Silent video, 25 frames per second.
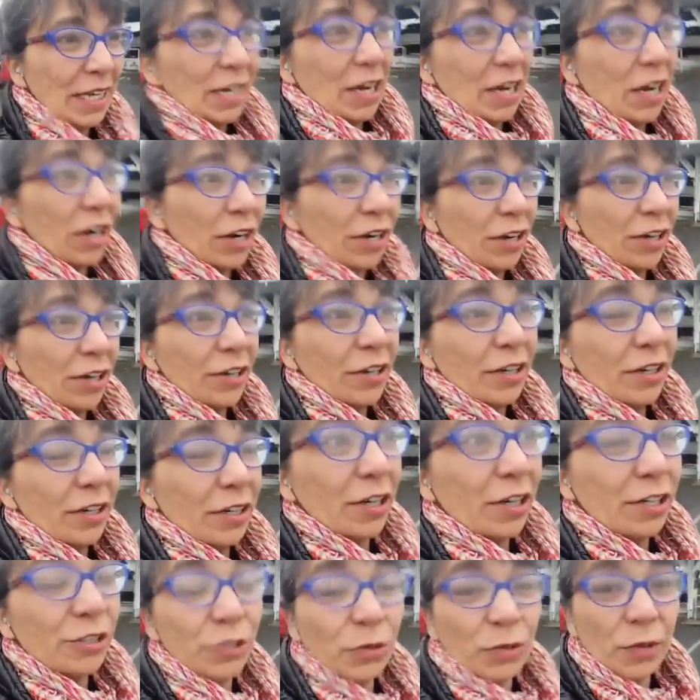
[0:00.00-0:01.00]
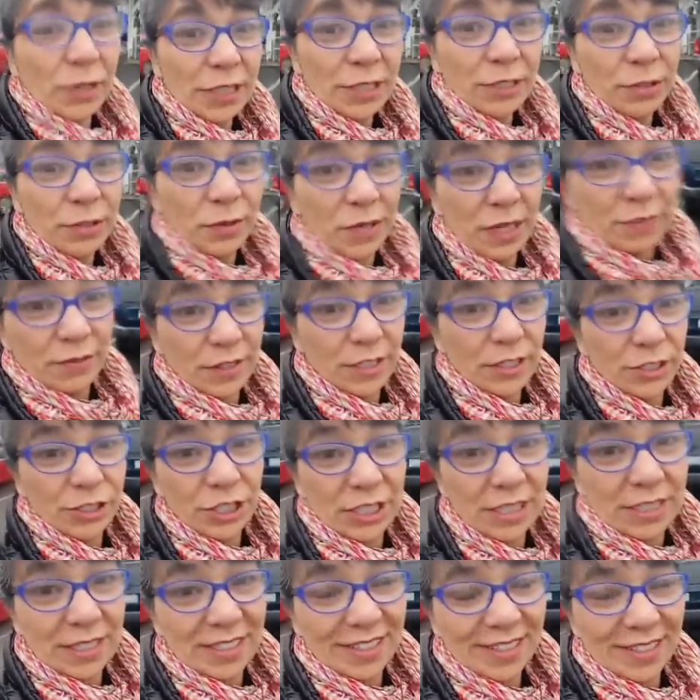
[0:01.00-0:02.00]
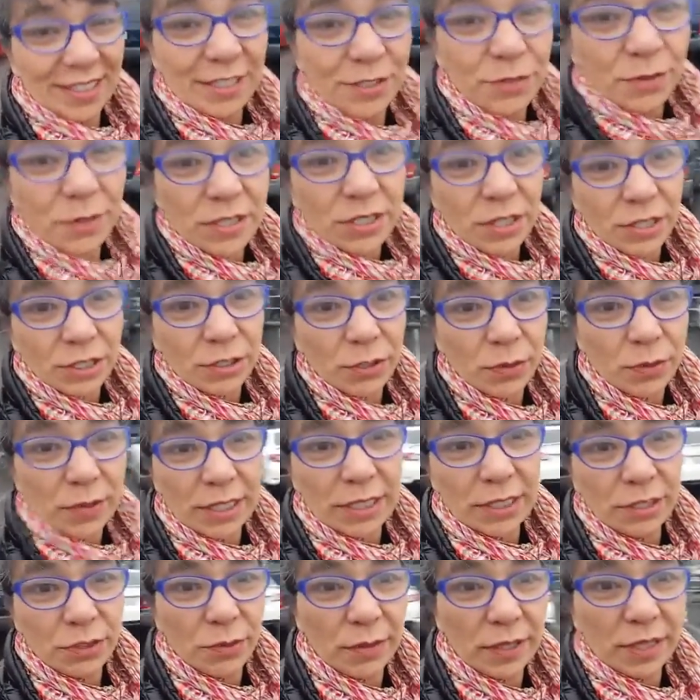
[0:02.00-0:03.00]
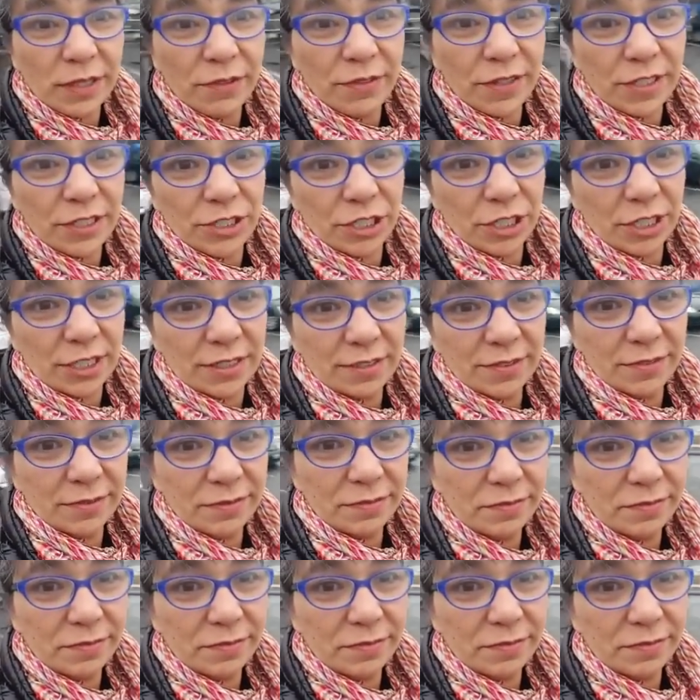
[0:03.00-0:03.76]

Our 2020 vision. This was our 2020 vision.